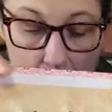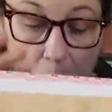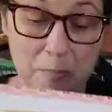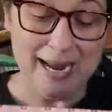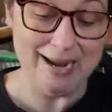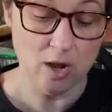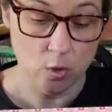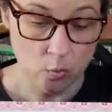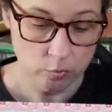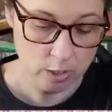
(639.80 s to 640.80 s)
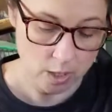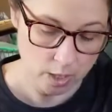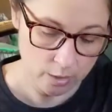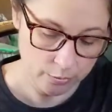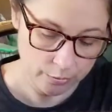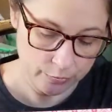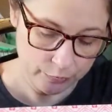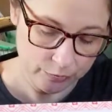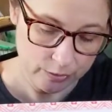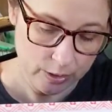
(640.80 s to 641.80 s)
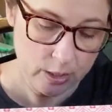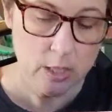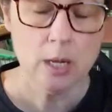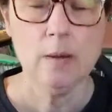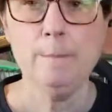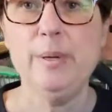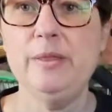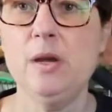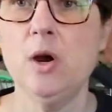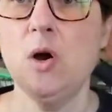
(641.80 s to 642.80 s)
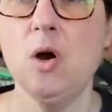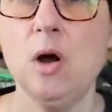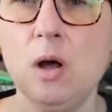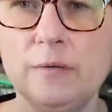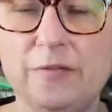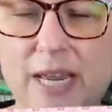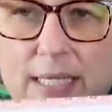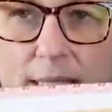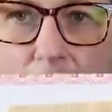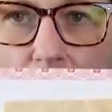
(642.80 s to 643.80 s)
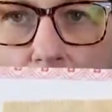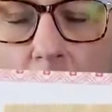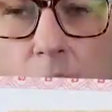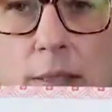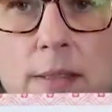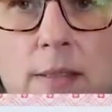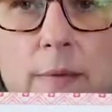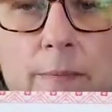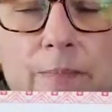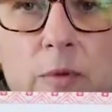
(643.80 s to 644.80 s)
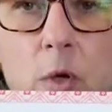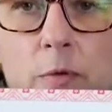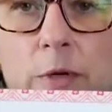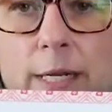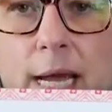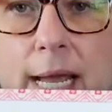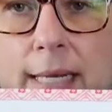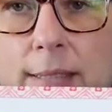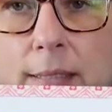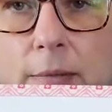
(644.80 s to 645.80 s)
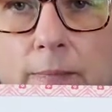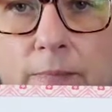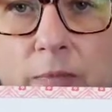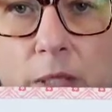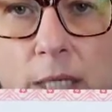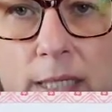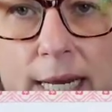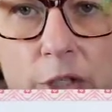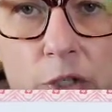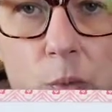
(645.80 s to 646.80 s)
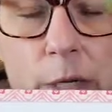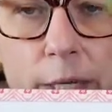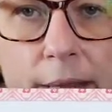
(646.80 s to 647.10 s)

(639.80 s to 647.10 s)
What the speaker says: my own colors, but they're all fancy flosses, over dyeds, because I just wanted